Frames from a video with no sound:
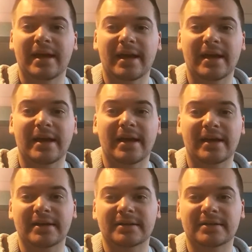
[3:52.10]

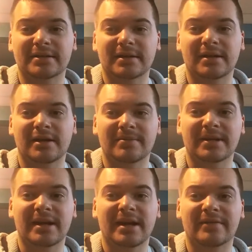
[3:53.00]
and I'm
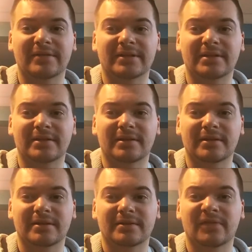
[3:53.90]
gonna have little
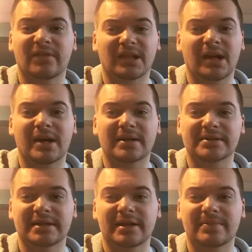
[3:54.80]

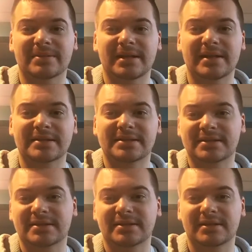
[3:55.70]
vlogs and
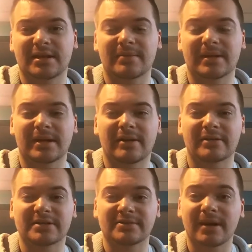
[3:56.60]
updates coming
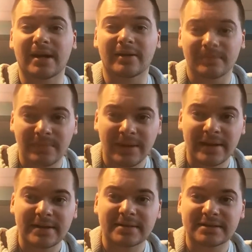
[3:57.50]
out as well.
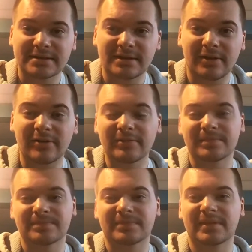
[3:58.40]
So
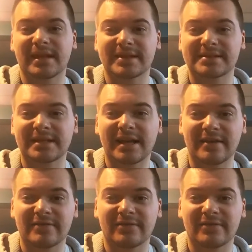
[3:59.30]
thanks again